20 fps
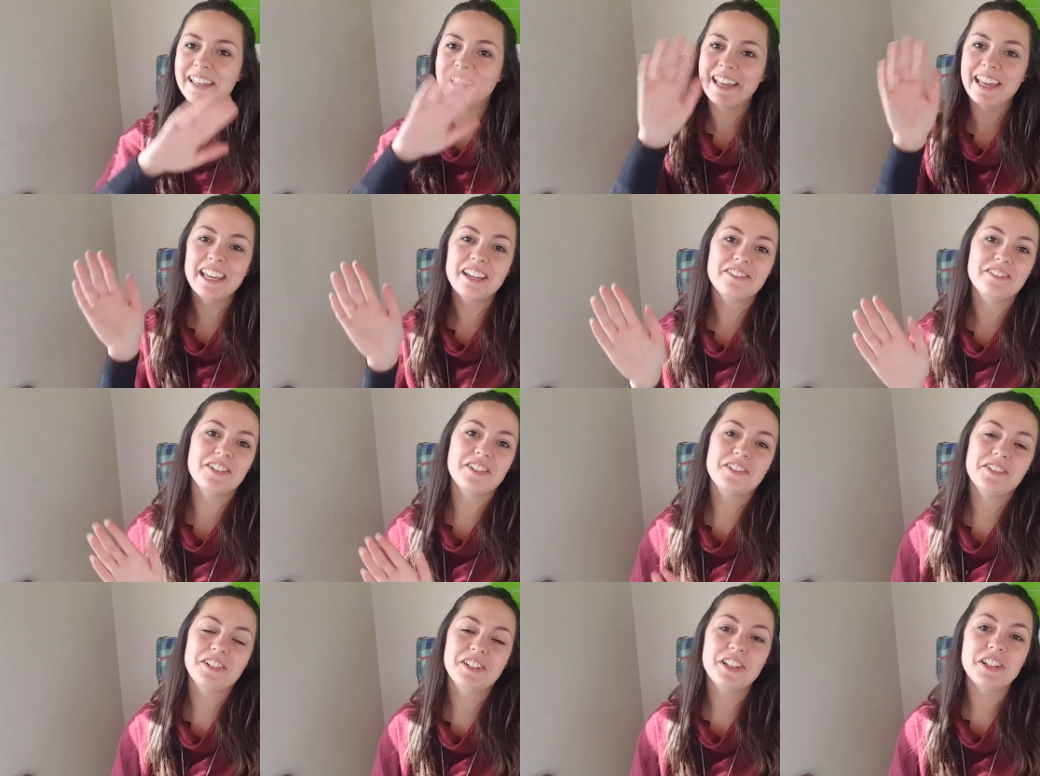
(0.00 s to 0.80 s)
Hey
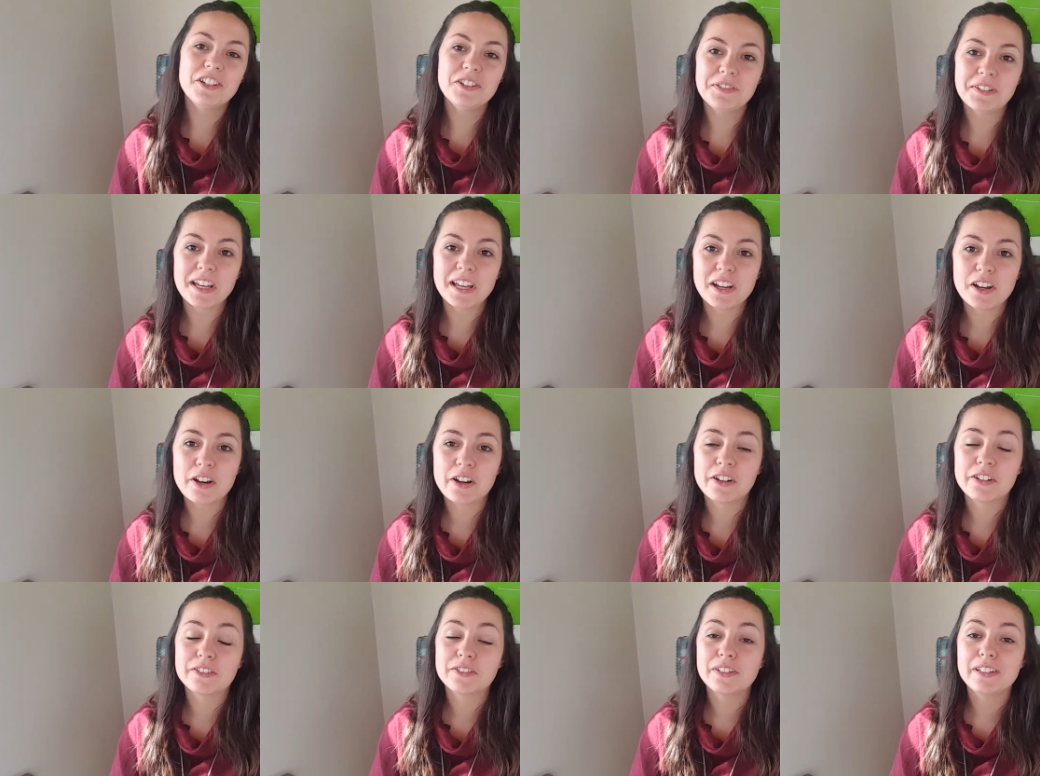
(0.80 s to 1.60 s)
everyone, Una
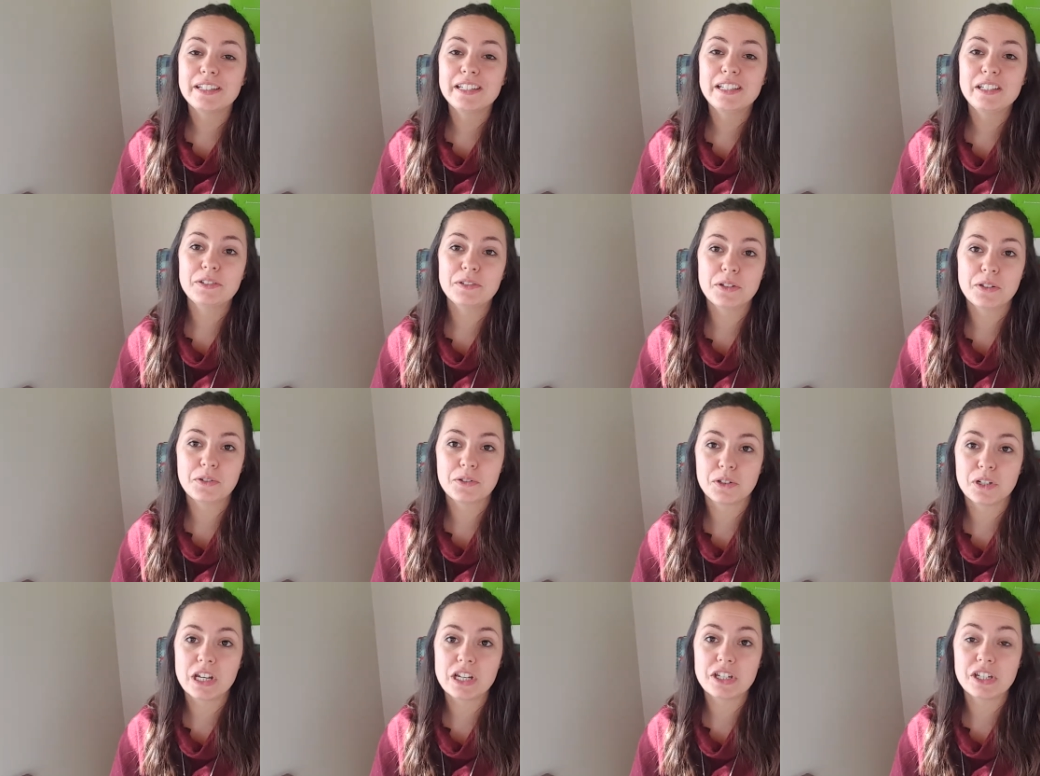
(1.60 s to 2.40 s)
of Little O
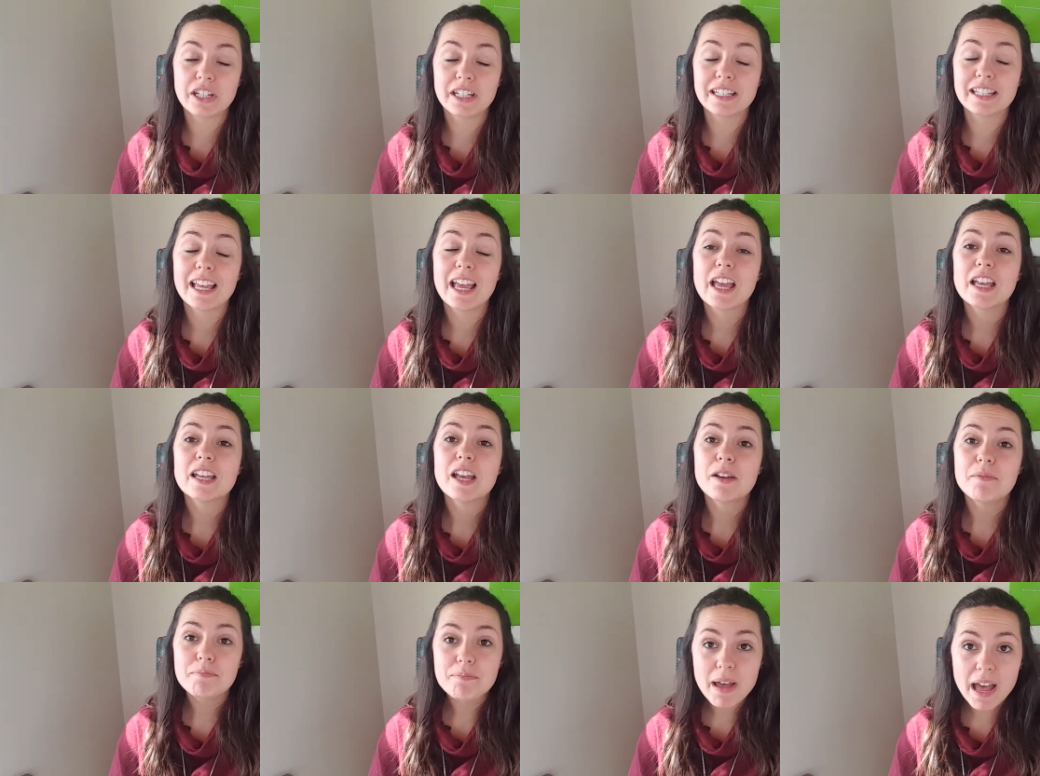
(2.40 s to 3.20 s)
Nutrition,
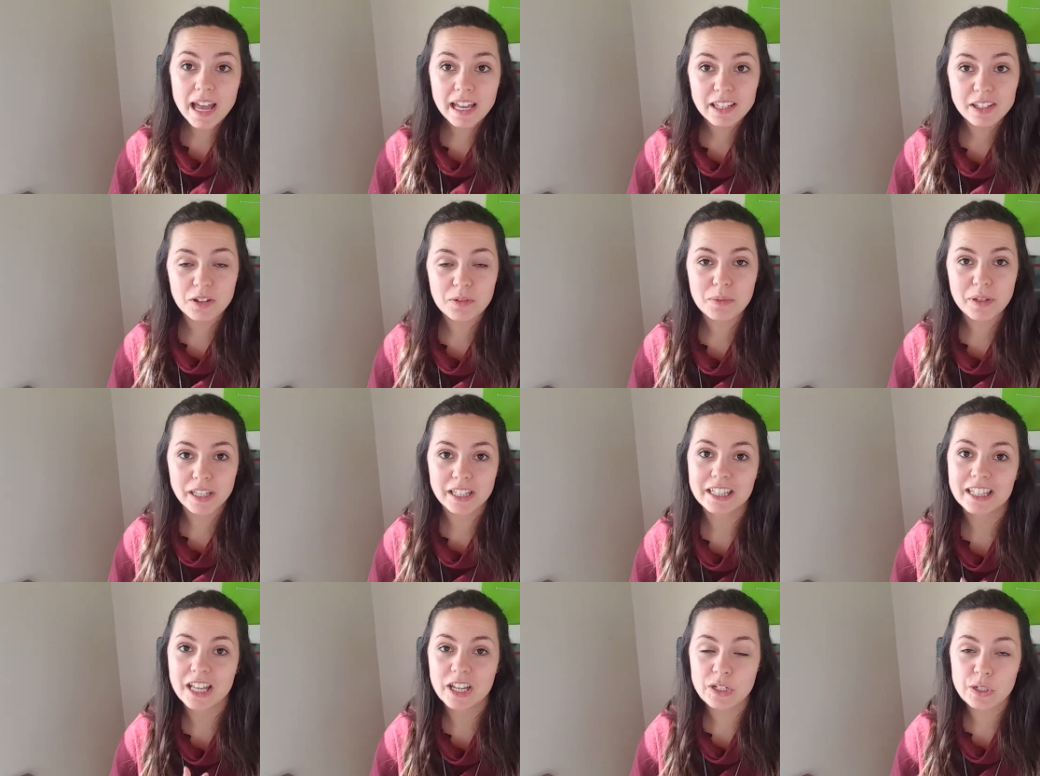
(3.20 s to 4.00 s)
back
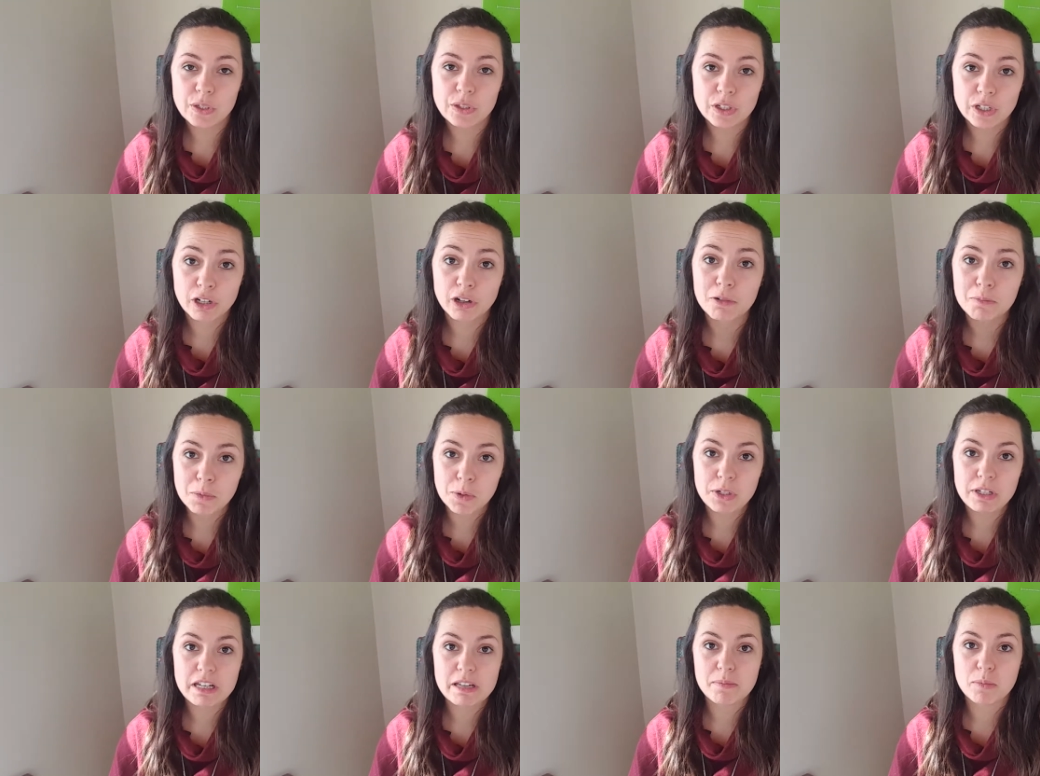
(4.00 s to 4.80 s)
with another
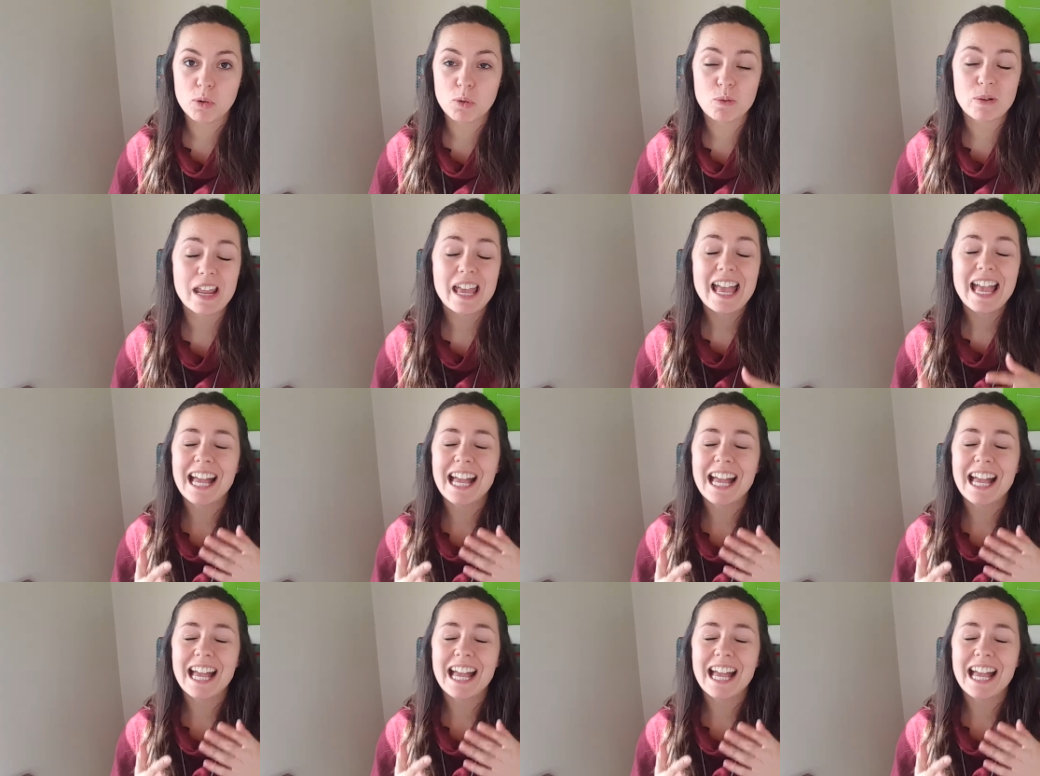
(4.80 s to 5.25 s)
Monday Moan.